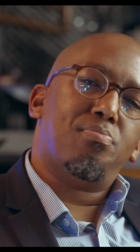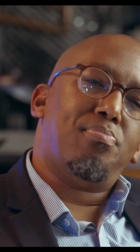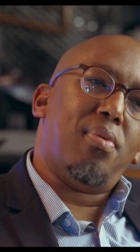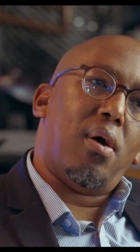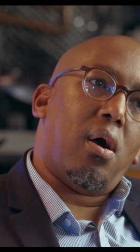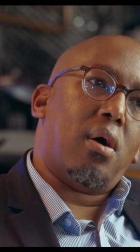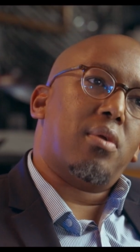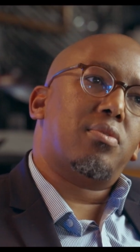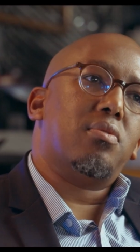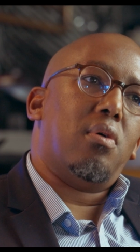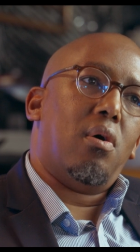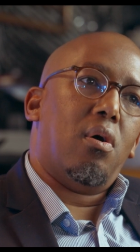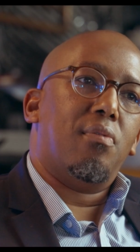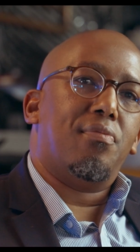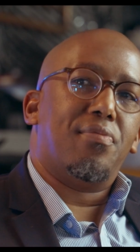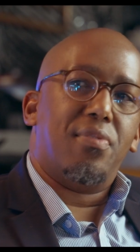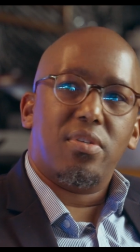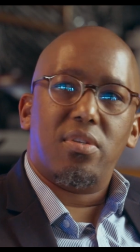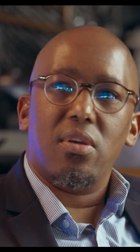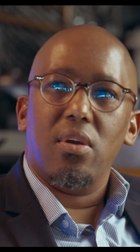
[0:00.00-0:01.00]
part
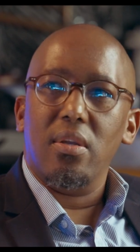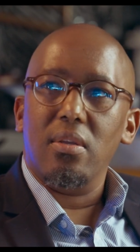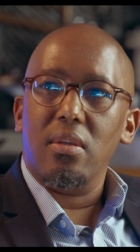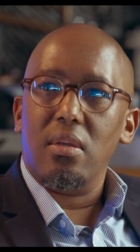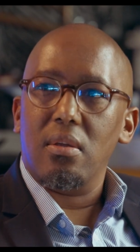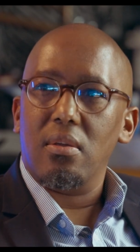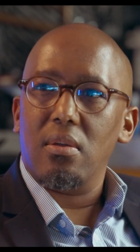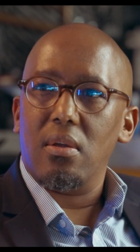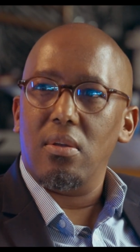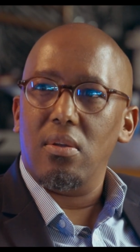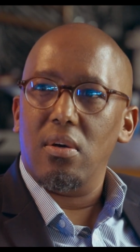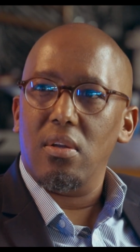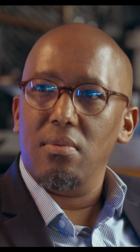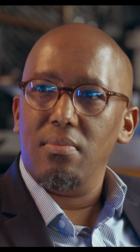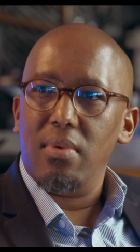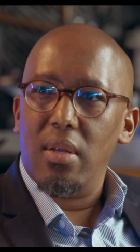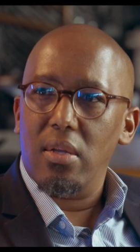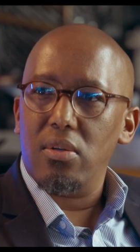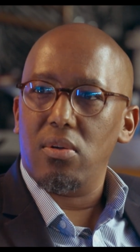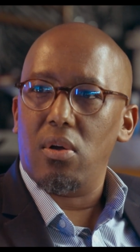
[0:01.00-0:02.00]
of the journey, you know what I
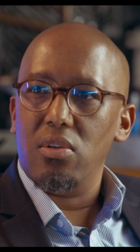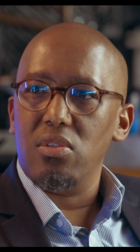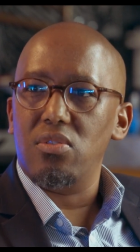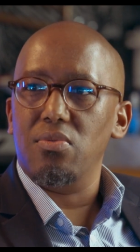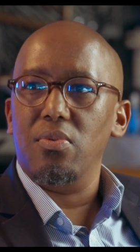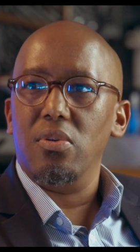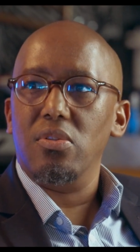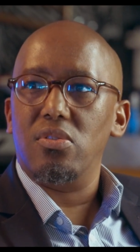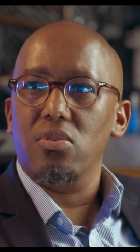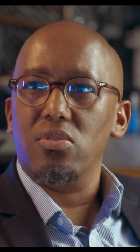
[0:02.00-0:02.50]
mean, and contribute.